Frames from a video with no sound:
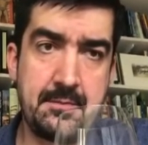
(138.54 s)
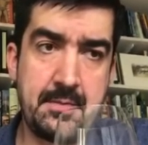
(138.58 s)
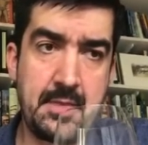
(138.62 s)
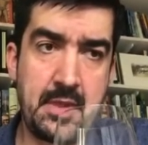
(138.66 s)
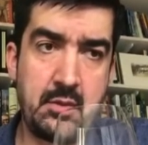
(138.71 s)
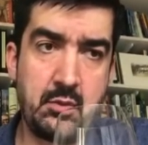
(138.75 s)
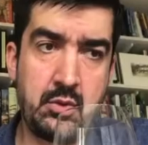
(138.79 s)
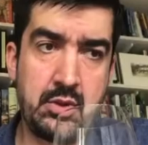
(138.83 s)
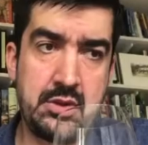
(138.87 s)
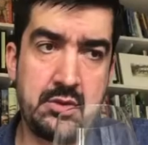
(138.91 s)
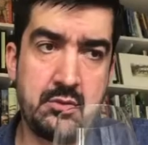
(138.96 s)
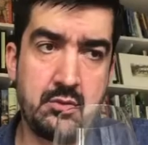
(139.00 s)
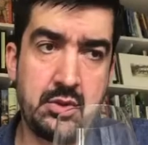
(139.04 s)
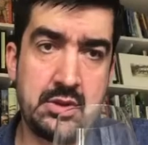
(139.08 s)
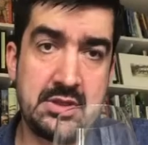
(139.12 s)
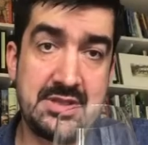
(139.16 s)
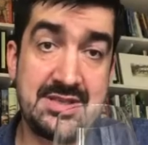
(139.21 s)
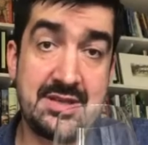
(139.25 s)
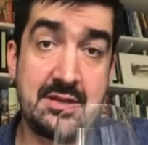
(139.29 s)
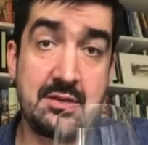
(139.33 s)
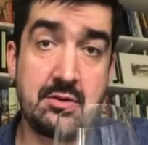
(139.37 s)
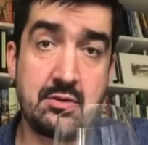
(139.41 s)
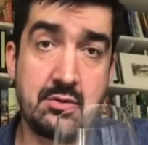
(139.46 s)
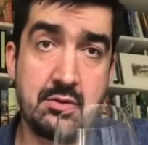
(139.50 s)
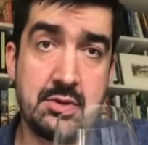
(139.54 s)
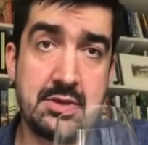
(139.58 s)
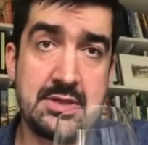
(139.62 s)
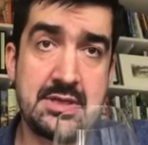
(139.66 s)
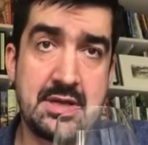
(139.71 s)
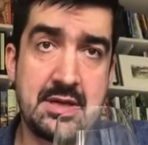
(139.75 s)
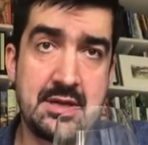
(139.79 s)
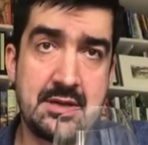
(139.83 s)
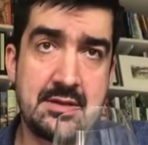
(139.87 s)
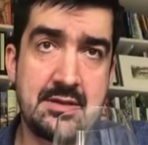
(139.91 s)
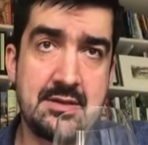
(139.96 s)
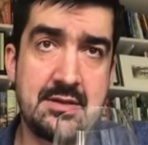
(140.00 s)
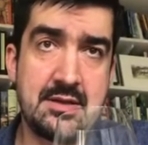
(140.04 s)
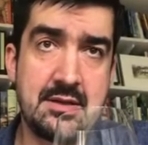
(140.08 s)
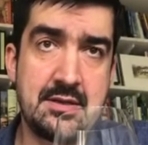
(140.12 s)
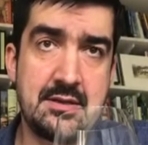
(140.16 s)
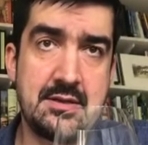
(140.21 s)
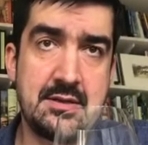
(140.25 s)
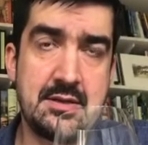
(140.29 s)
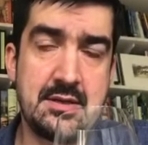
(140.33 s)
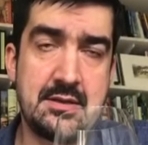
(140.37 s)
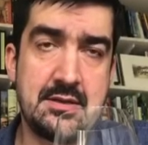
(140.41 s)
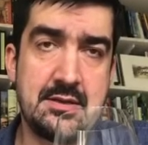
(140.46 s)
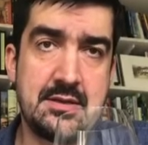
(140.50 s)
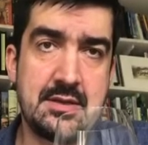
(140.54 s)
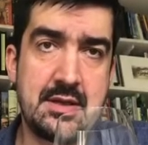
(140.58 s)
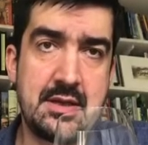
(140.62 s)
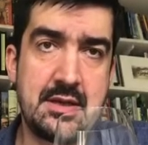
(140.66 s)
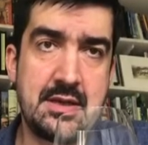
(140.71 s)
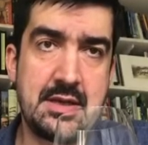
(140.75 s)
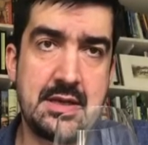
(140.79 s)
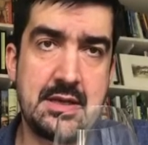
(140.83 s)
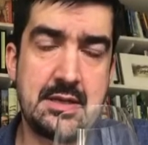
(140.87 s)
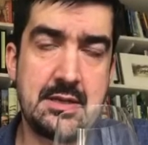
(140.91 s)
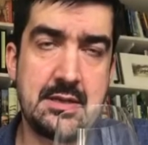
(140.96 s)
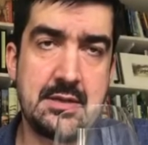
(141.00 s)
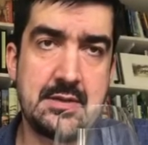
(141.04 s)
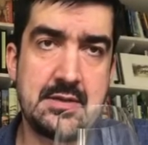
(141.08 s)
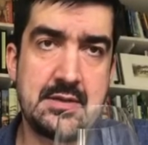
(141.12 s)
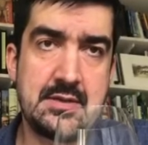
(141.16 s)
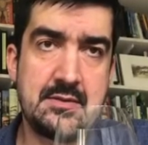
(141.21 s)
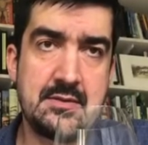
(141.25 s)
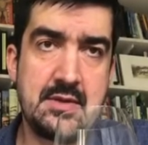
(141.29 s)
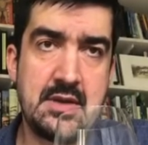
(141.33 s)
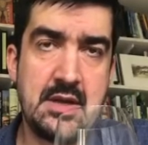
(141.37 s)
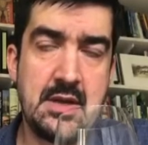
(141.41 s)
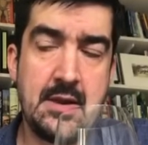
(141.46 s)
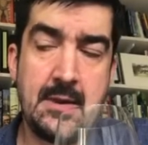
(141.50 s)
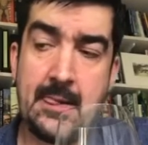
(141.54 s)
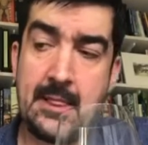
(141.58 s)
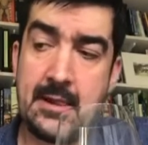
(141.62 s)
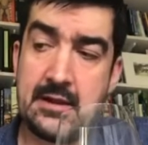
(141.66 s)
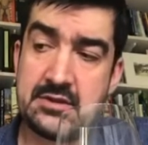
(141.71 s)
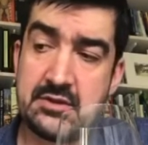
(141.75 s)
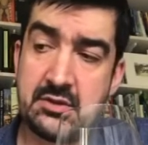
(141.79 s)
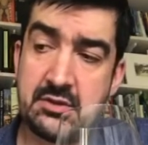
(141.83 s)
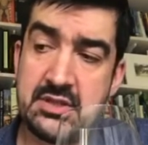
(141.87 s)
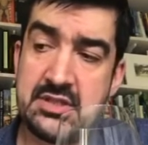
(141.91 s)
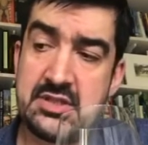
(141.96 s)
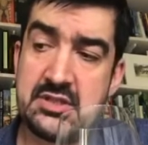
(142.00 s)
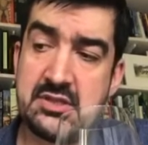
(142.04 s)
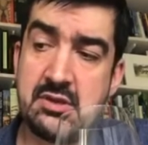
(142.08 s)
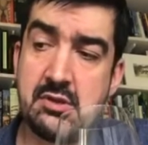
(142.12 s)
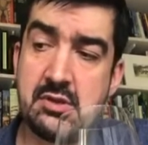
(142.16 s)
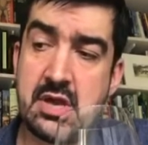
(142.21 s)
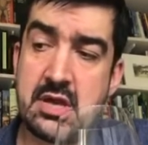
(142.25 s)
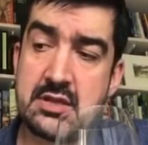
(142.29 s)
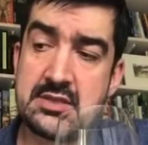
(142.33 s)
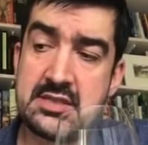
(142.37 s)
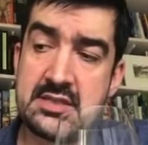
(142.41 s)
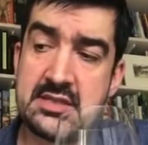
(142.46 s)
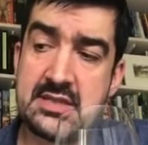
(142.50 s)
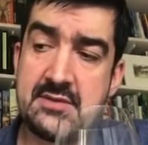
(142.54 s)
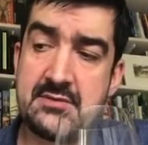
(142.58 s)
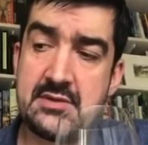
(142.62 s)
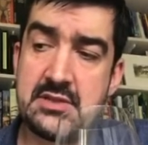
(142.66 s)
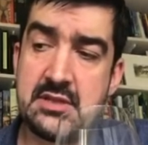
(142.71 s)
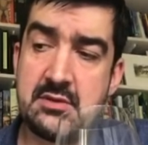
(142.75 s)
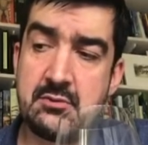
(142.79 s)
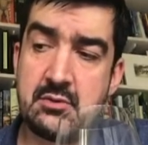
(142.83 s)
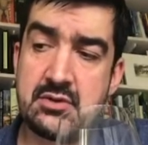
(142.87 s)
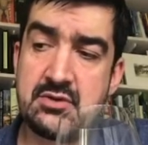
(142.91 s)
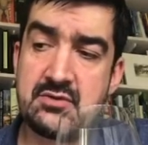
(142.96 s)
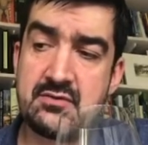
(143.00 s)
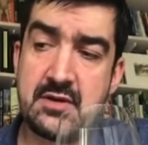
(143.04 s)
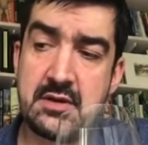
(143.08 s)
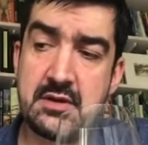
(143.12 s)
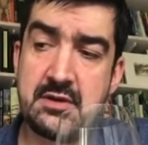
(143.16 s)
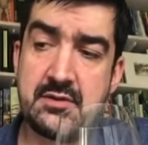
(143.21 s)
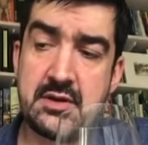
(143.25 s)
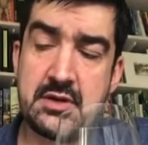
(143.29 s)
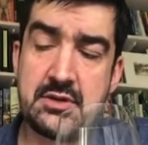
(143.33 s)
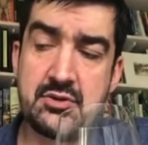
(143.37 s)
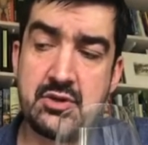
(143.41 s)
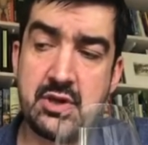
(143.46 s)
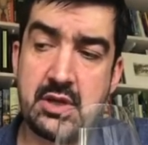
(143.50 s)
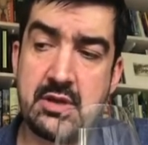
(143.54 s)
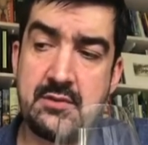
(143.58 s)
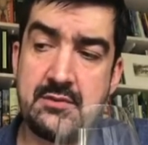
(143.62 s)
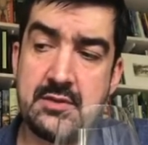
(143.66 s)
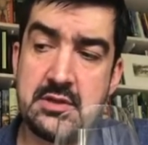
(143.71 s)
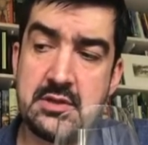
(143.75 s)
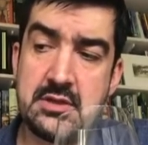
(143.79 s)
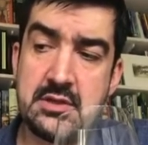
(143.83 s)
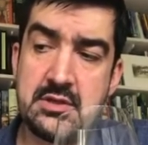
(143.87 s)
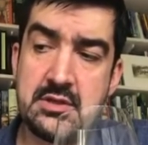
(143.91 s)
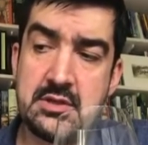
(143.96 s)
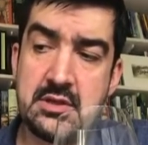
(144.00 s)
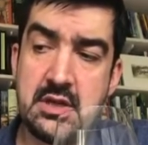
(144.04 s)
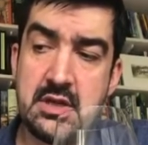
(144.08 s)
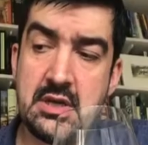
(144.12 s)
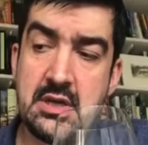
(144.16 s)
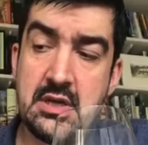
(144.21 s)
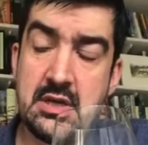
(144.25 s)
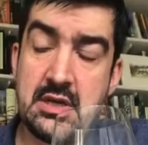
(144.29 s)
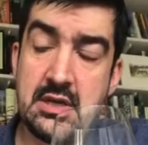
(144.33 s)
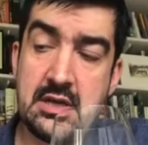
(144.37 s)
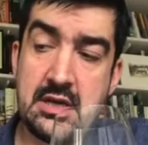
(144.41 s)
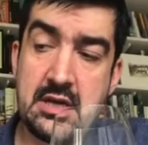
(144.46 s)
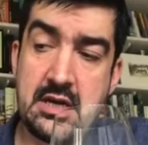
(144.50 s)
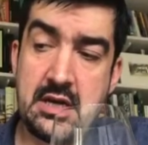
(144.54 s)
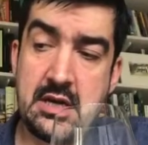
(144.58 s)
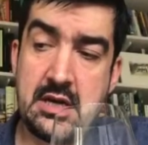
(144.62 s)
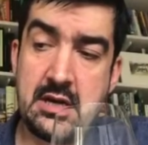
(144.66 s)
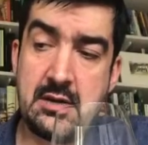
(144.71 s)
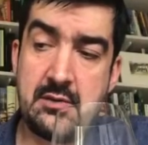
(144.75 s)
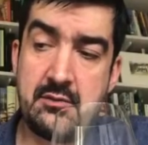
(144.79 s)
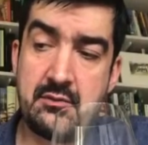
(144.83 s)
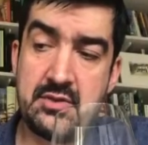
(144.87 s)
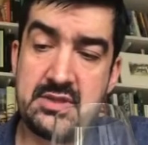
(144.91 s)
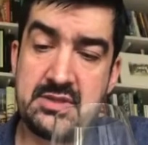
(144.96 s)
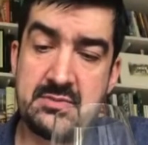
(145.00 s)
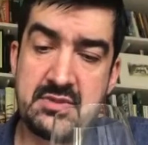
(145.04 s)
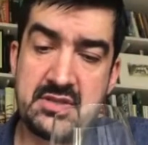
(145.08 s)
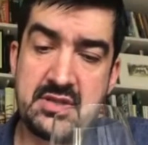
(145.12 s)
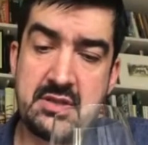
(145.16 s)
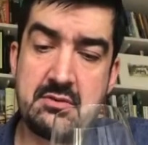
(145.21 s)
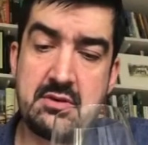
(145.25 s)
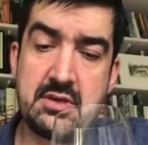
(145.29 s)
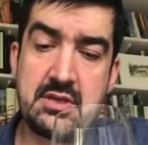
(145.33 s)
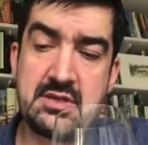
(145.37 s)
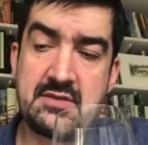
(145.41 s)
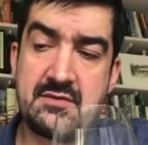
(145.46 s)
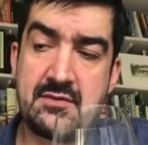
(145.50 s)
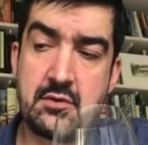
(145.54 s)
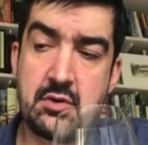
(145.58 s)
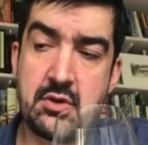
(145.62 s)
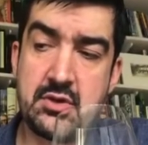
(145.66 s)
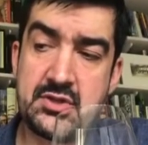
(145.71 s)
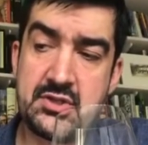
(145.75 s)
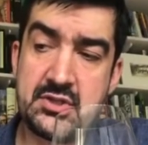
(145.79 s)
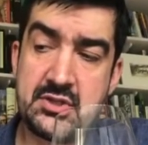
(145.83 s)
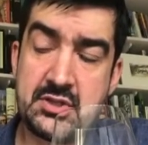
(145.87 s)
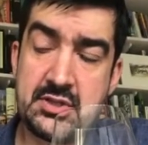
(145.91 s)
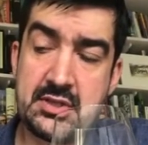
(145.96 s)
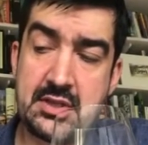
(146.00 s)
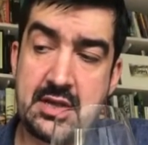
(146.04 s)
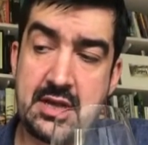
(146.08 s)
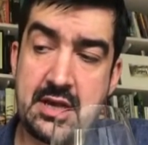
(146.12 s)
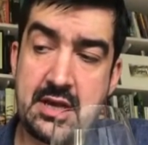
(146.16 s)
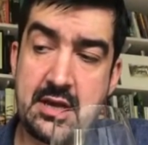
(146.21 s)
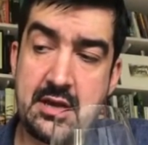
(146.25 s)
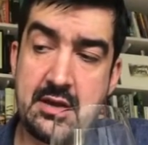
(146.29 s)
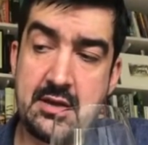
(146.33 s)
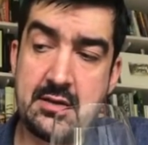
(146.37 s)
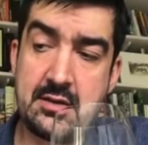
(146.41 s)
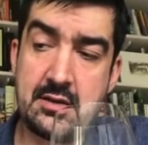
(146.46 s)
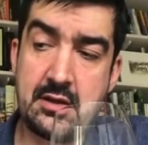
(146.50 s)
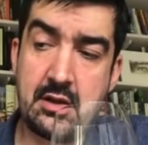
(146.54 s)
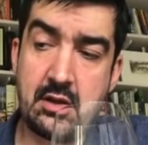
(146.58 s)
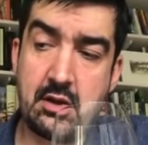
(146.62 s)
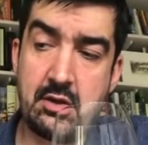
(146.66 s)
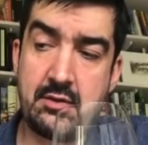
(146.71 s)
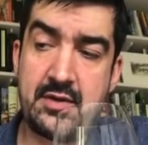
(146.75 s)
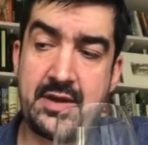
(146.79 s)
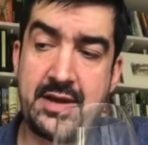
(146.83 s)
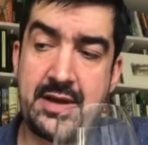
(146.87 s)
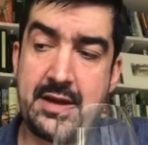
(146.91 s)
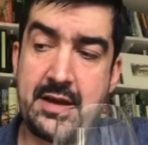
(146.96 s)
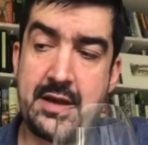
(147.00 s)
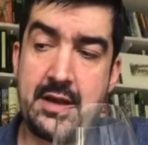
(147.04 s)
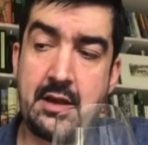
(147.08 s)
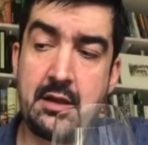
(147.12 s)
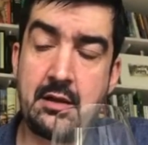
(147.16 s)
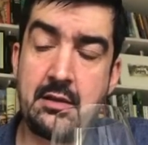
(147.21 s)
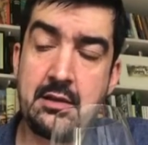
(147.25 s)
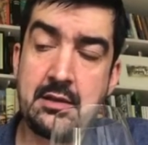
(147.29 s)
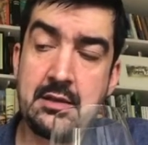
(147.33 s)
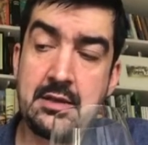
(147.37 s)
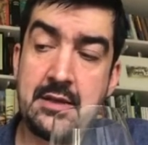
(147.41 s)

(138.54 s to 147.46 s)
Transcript: with the skin contact that he has. So this is 2017, which was very, very tricky vintage, with some serious frost and a lot of hail,